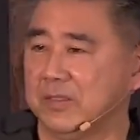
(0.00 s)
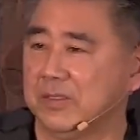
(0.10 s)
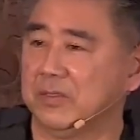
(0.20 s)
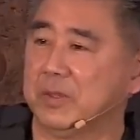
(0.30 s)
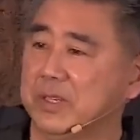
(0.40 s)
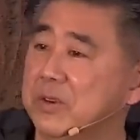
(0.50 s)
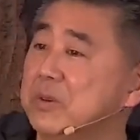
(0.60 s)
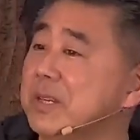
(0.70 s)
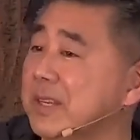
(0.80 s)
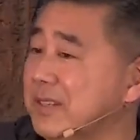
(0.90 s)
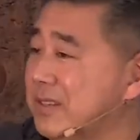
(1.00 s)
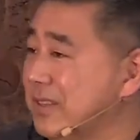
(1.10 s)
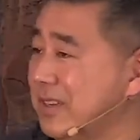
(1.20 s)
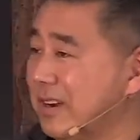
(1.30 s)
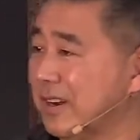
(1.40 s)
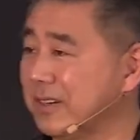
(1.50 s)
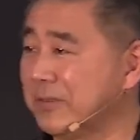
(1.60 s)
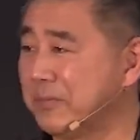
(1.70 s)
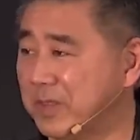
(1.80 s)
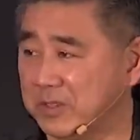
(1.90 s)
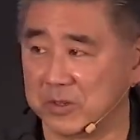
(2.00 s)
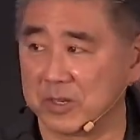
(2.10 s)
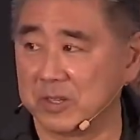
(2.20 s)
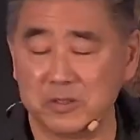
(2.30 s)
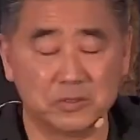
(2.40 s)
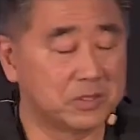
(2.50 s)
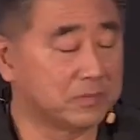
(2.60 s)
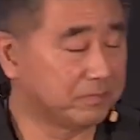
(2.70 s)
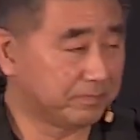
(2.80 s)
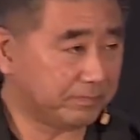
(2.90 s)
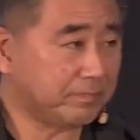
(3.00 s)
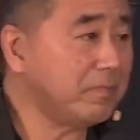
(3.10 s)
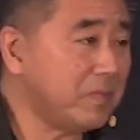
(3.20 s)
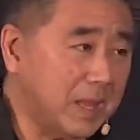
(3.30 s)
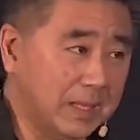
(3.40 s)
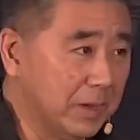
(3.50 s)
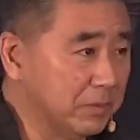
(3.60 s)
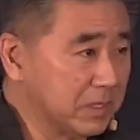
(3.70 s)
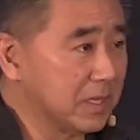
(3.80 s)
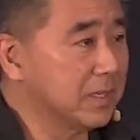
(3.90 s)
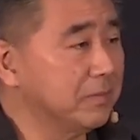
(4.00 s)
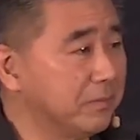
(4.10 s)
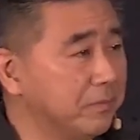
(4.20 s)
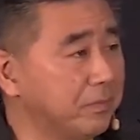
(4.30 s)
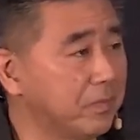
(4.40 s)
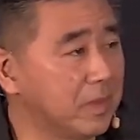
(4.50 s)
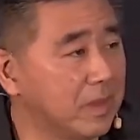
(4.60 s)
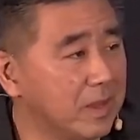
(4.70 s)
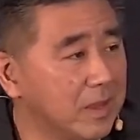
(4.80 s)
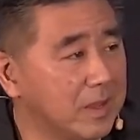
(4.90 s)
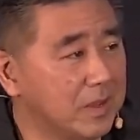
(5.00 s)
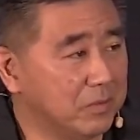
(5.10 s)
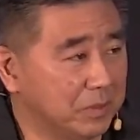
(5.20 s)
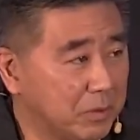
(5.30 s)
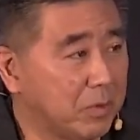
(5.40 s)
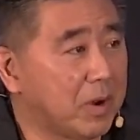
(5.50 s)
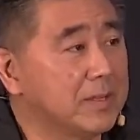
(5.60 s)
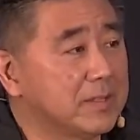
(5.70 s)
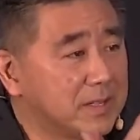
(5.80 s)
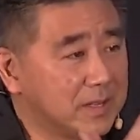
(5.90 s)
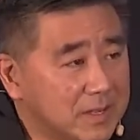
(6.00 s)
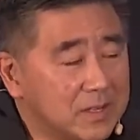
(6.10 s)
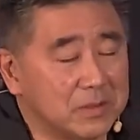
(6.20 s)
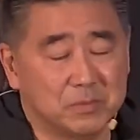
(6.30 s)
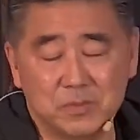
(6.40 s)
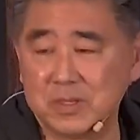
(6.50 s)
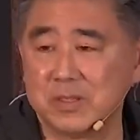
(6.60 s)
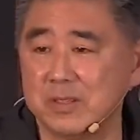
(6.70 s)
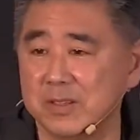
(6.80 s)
When Noah entered the ark, the door closed, and that was it. When Christ comes,